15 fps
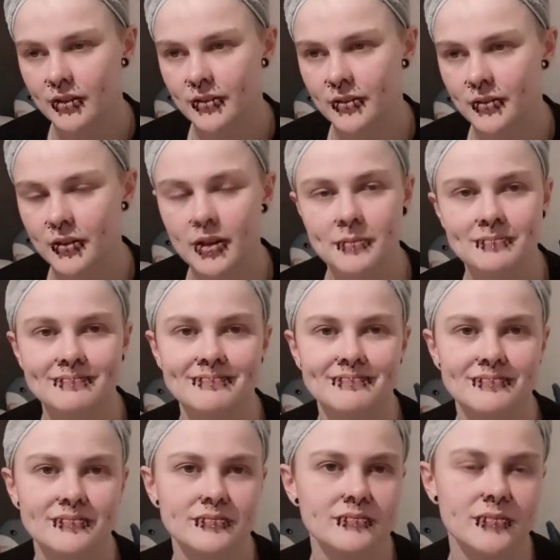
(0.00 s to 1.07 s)
So yeah,
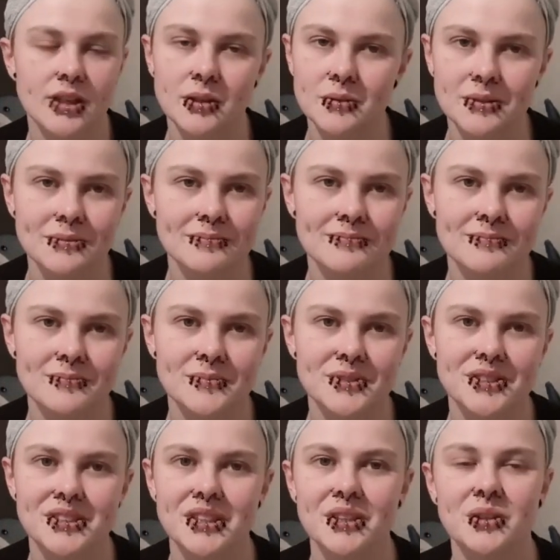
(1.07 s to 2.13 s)
I will
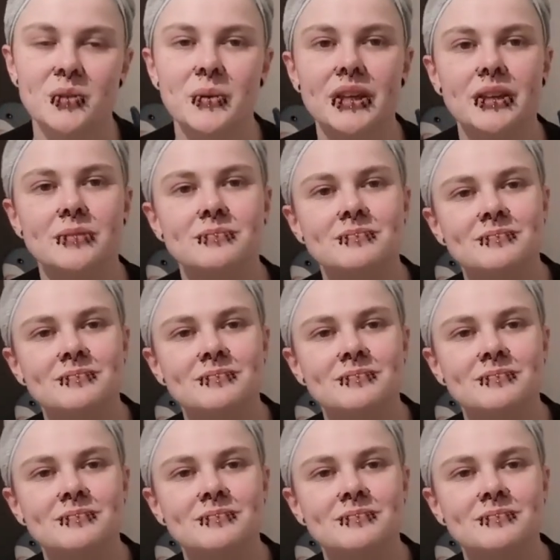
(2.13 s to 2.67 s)
see you in a week.